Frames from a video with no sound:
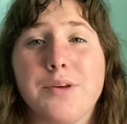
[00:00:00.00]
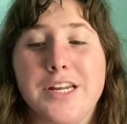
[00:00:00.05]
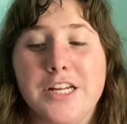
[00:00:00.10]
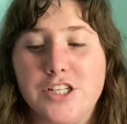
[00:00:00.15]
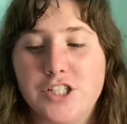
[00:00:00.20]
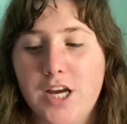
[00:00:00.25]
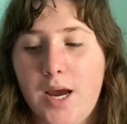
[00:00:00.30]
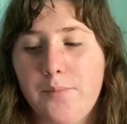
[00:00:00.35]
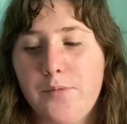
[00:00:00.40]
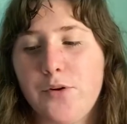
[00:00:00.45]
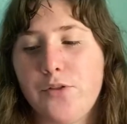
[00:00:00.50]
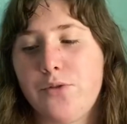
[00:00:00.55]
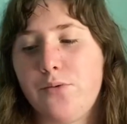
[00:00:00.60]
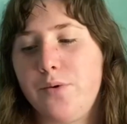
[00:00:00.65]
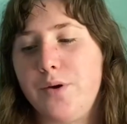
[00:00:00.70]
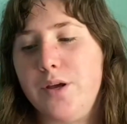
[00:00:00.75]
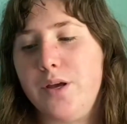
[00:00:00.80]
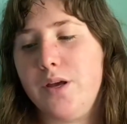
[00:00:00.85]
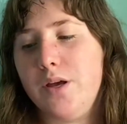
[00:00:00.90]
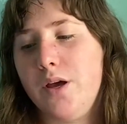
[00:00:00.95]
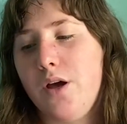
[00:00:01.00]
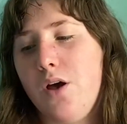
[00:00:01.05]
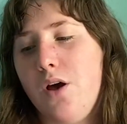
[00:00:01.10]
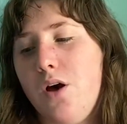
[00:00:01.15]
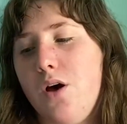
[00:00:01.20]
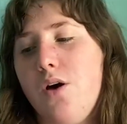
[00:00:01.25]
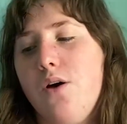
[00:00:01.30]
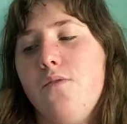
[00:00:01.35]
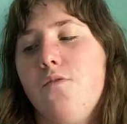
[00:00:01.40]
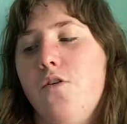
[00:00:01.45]
Chapter 3
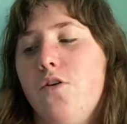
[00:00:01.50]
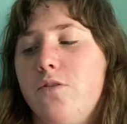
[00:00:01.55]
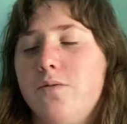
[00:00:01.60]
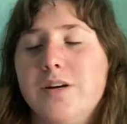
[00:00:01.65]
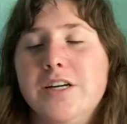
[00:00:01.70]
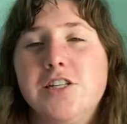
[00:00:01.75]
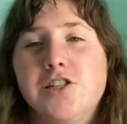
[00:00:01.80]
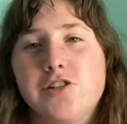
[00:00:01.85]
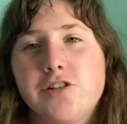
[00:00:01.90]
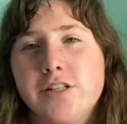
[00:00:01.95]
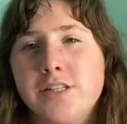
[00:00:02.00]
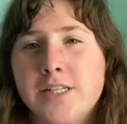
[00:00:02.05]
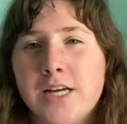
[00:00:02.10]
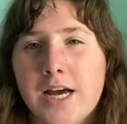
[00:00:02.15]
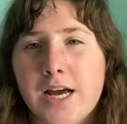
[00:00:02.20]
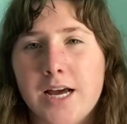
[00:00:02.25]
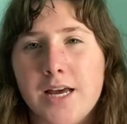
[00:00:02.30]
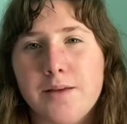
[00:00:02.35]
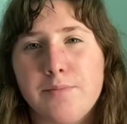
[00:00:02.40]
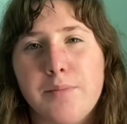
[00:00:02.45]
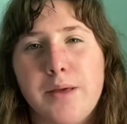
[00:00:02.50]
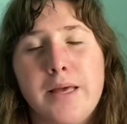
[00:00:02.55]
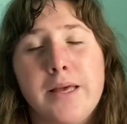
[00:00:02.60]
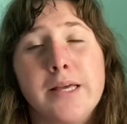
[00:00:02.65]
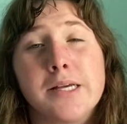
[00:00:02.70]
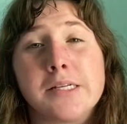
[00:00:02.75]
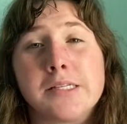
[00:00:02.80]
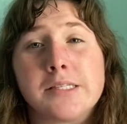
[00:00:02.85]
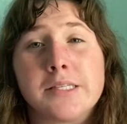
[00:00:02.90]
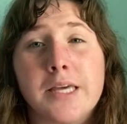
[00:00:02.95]
of A Ranger in Time,
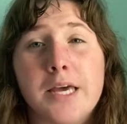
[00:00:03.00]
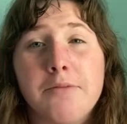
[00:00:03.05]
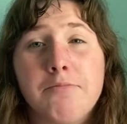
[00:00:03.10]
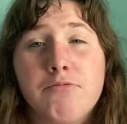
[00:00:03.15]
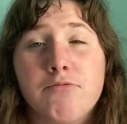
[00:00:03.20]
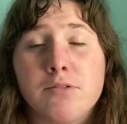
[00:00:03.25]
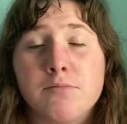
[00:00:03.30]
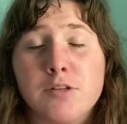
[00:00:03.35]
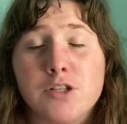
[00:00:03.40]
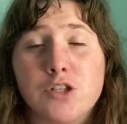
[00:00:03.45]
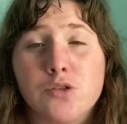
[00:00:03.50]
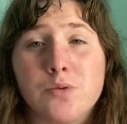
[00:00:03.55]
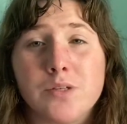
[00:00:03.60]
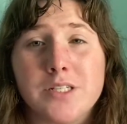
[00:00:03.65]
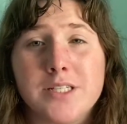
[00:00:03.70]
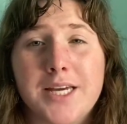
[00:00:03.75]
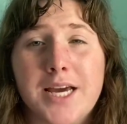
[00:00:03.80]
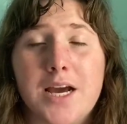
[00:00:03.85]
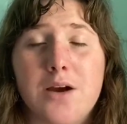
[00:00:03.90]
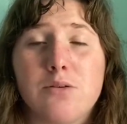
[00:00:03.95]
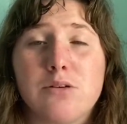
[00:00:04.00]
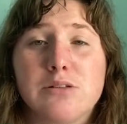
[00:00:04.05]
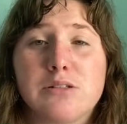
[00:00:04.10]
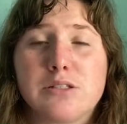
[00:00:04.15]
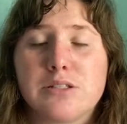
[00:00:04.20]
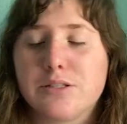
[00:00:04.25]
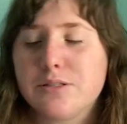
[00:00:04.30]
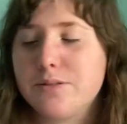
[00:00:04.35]
Escape from the Twin Towers.